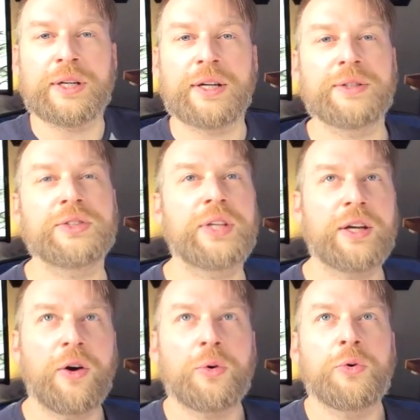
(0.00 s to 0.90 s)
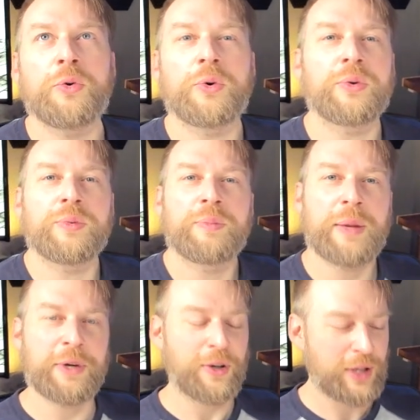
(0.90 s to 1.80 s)
I was like, oh cool,
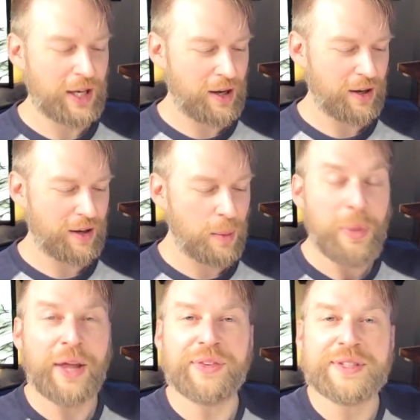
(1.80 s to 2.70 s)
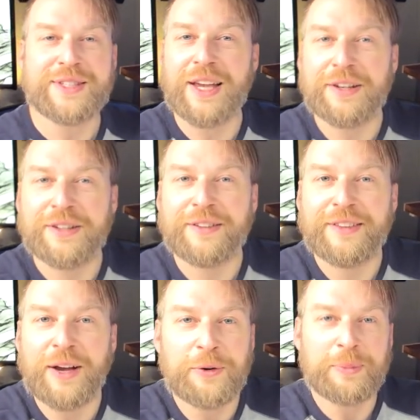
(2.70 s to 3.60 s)
maybe I'll get a pen set.
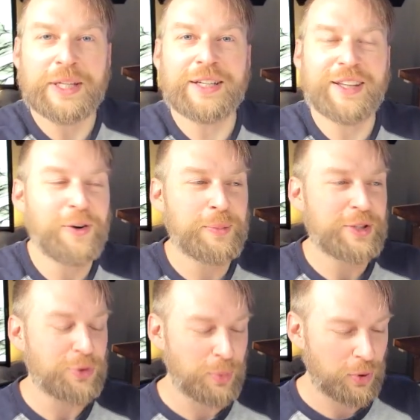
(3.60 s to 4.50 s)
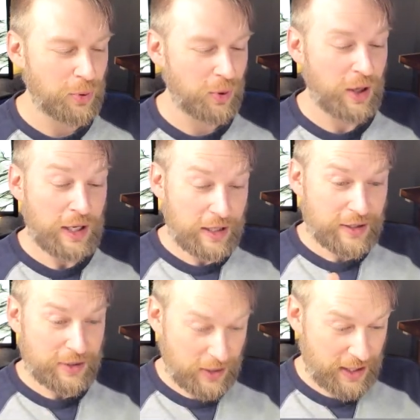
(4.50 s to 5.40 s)
That would be super cool.
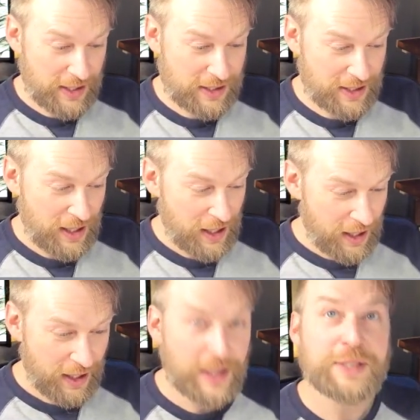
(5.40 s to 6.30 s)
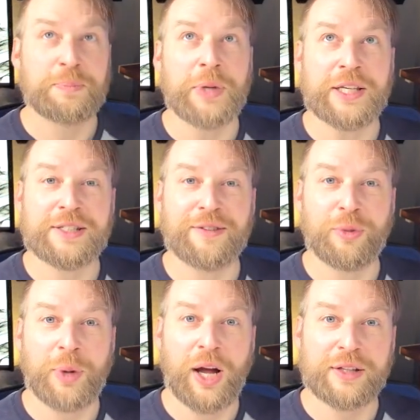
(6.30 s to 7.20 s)
So this beast of a
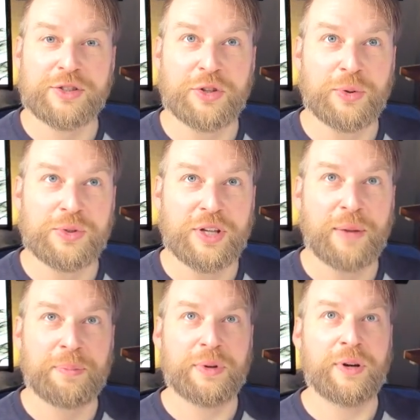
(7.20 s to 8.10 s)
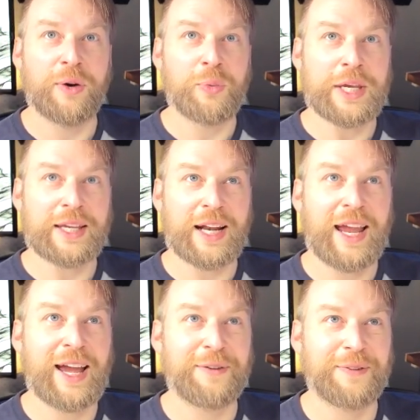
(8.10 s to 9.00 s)
box shows up a week and a
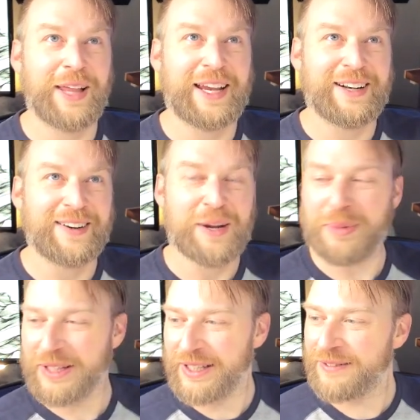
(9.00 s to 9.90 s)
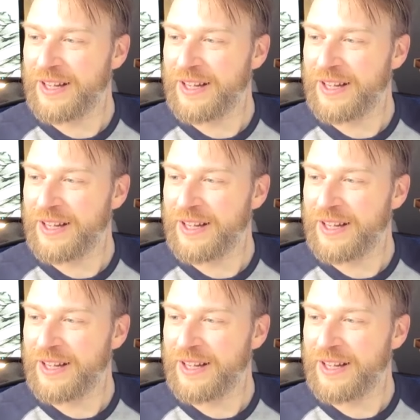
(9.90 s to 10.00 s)
half later, I believe.